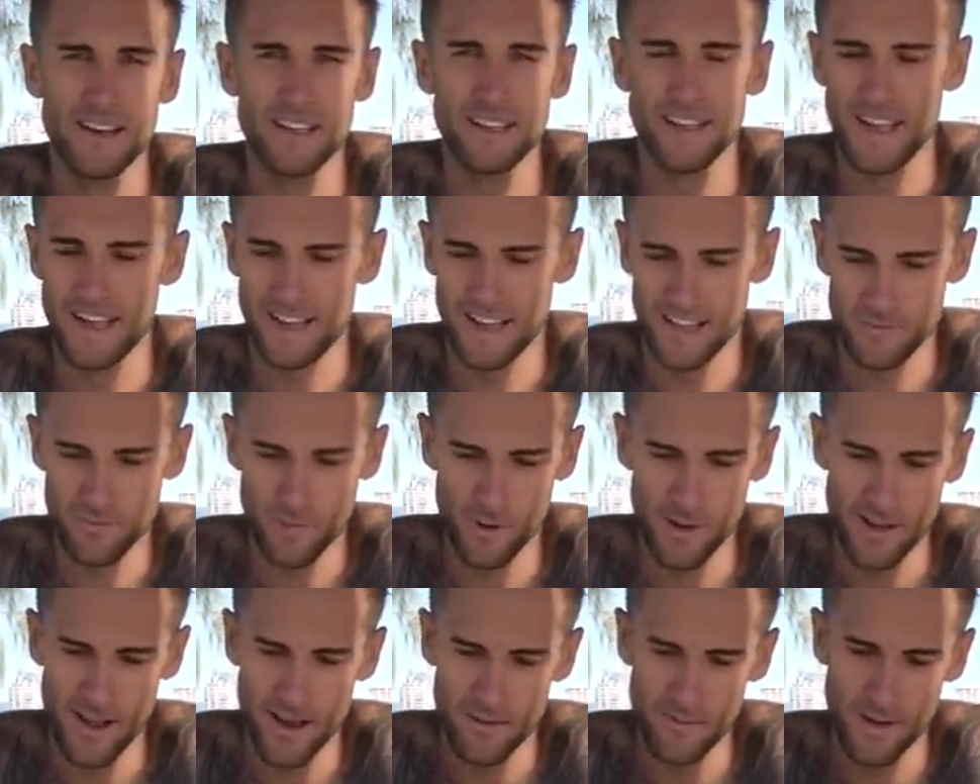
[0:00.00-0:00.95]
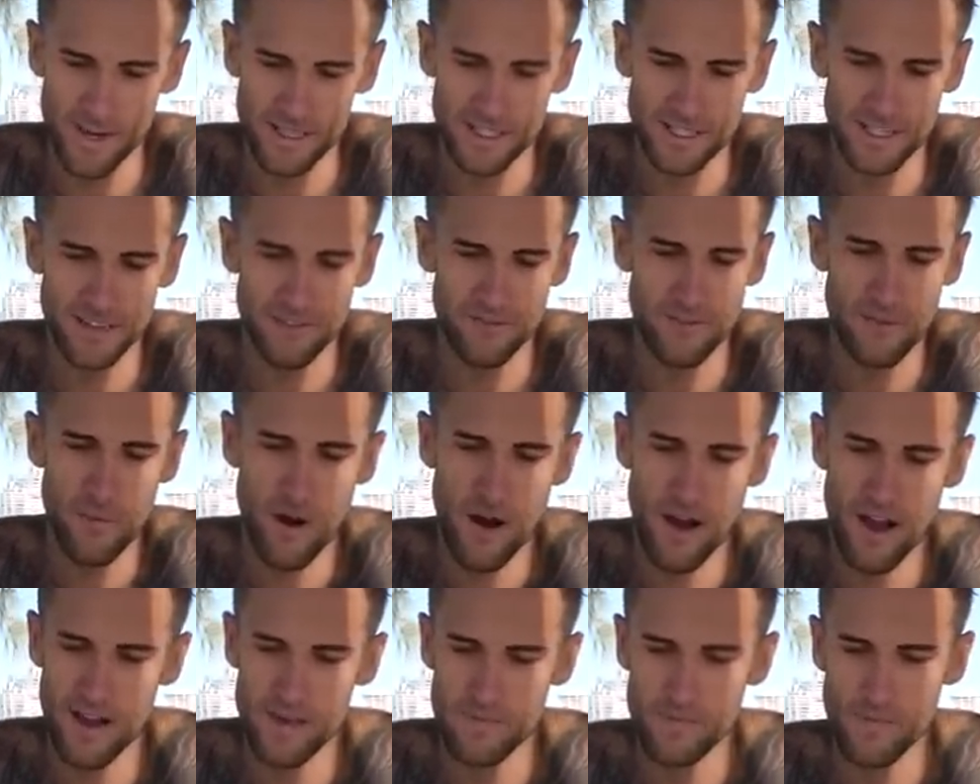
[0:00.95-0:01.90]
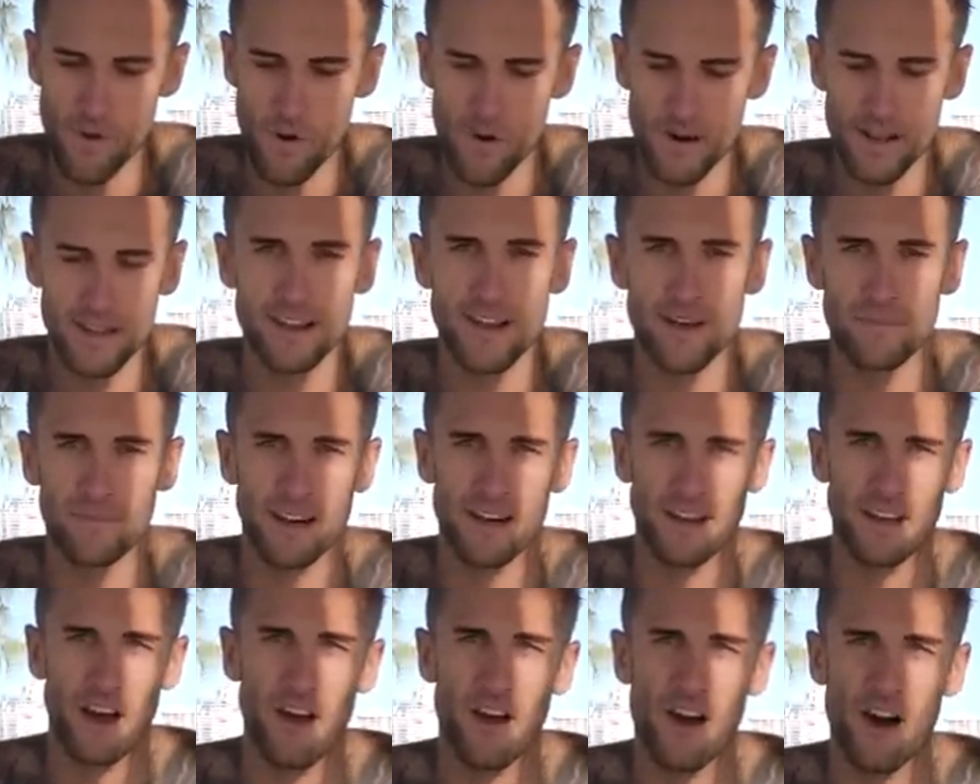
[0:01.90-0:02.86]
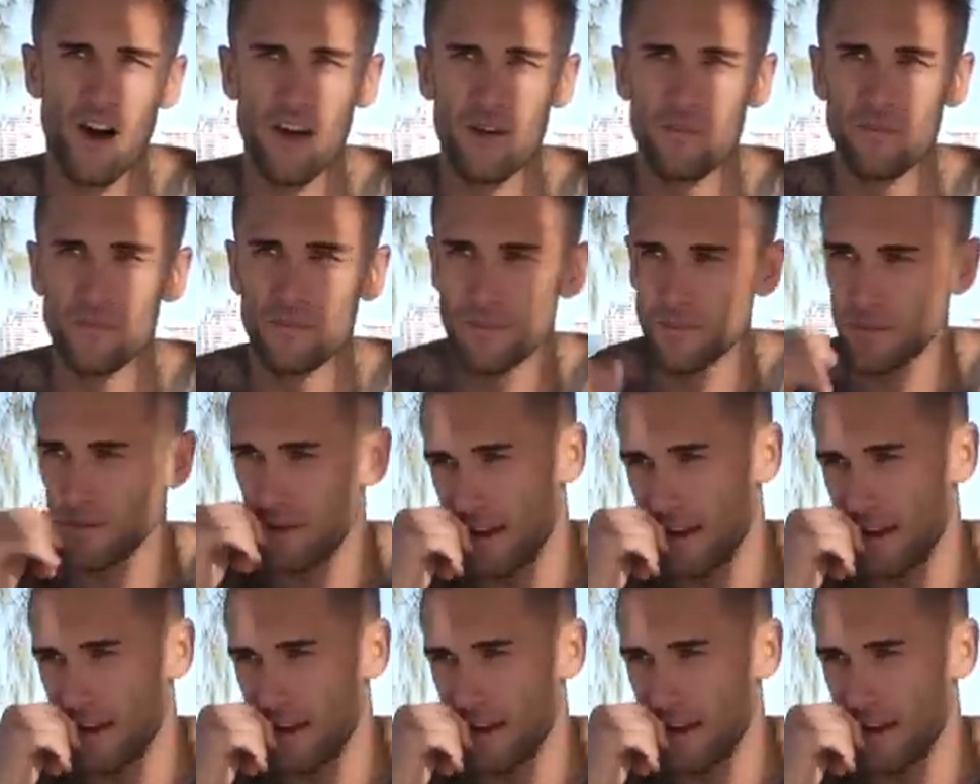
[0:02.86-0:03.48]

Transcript: yeah, that's pretty much it for my morning. I'm gonna go home,